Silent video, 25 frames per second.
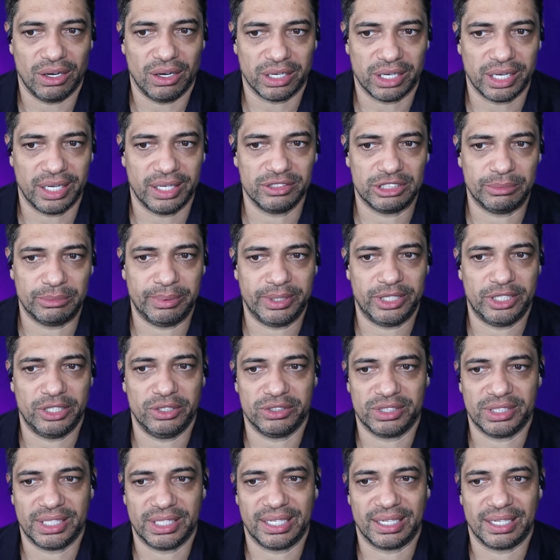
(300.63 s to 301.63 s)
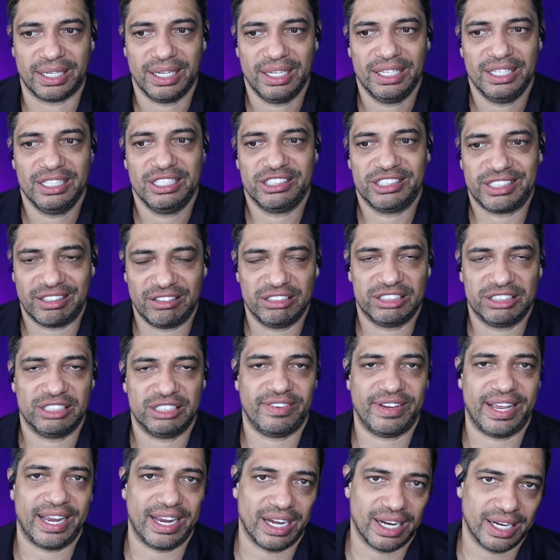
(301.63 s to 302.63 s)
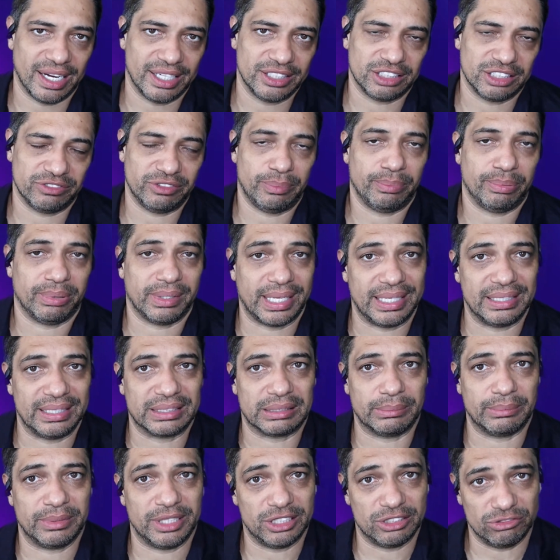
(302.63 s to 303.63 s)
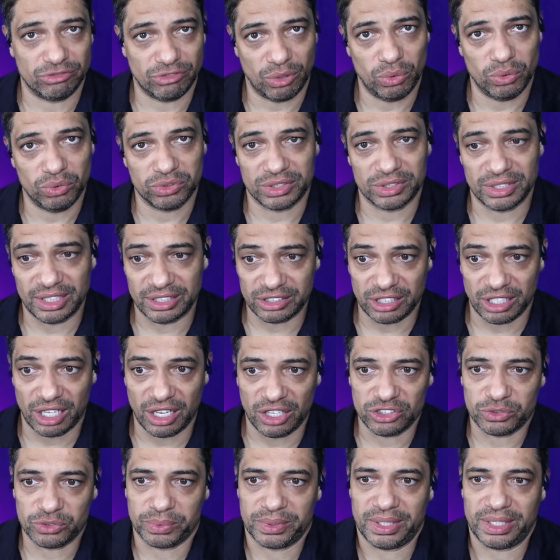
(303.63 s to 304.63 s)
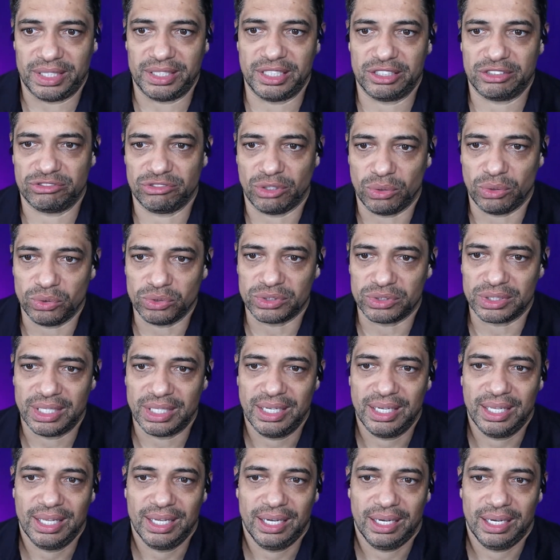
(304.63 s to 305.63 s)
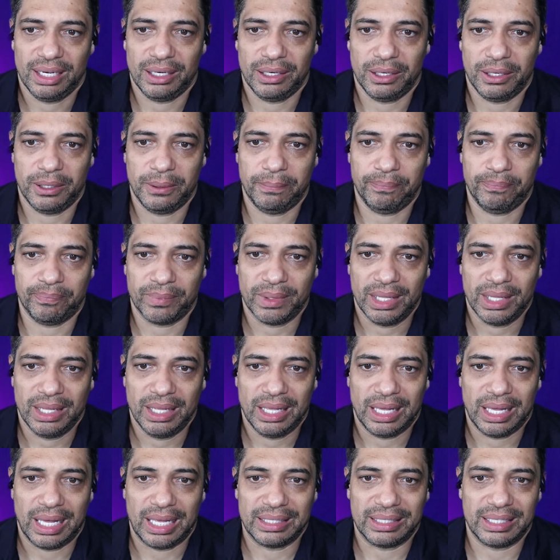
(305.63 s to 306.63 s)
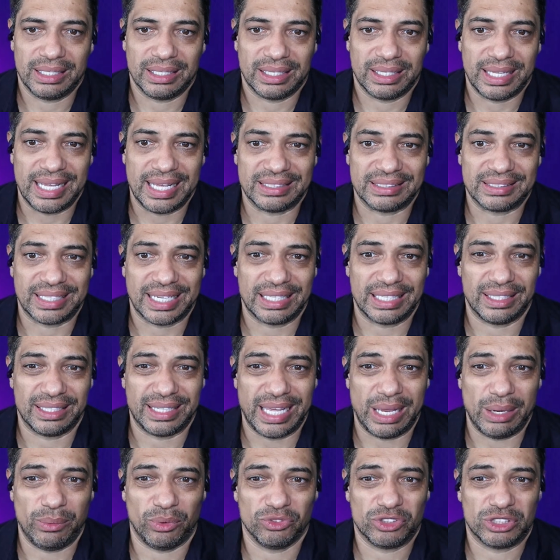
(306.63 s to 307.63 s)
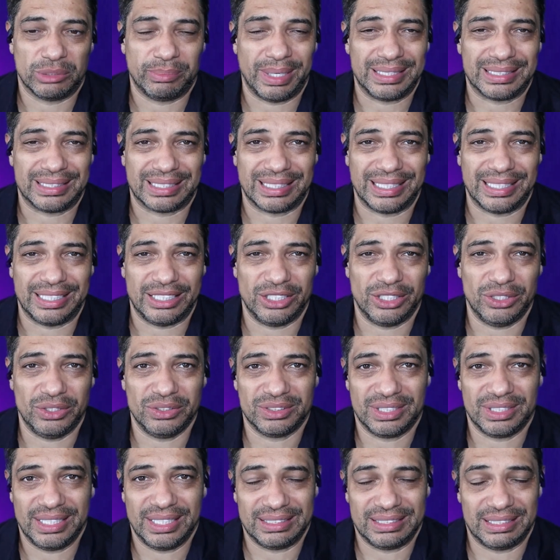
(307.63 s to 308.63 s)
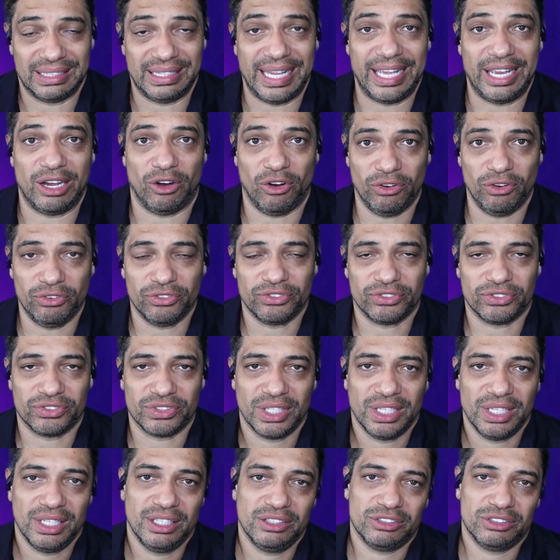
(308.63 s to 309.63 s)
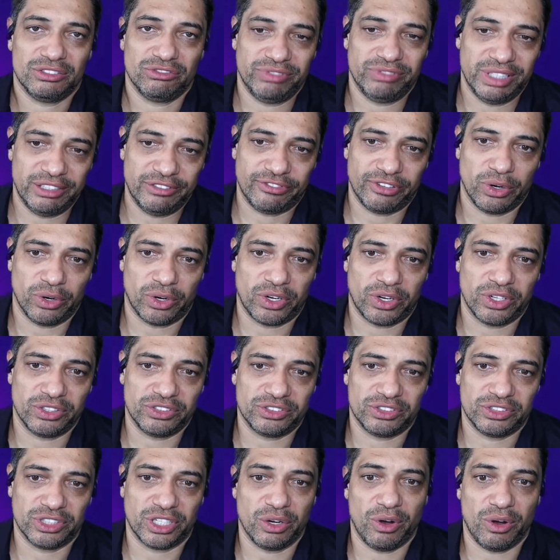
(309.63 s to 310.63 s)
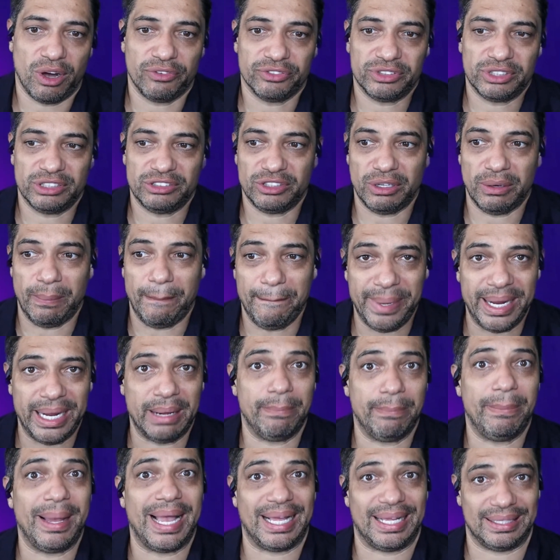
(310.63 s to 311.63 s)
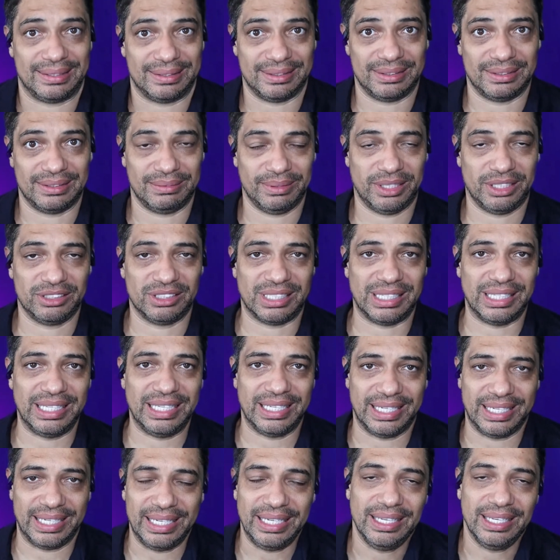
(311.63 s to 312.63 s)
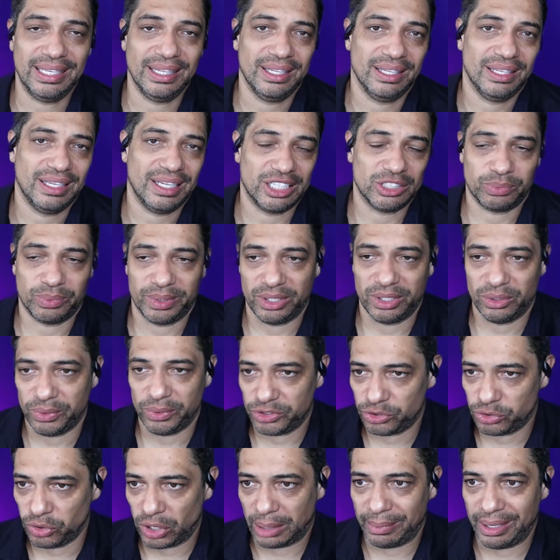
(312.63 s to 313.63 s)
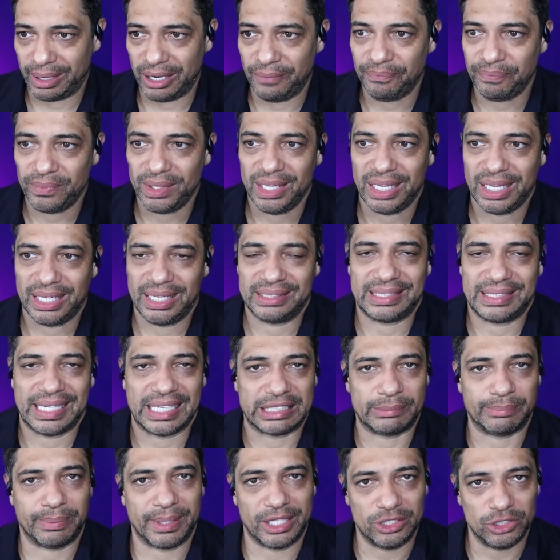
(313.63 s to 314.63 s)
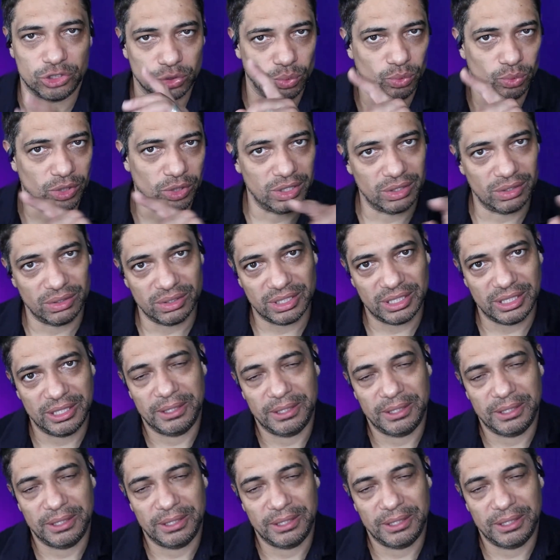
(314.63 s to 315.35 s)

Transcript: going to be using generative AI to replace some of these roles and the tasks within these roles. And they're saying that they want to basically use these layoffs to refocus, to go after sort of big bets. Because clearly, as we always talk about, in this exponential world,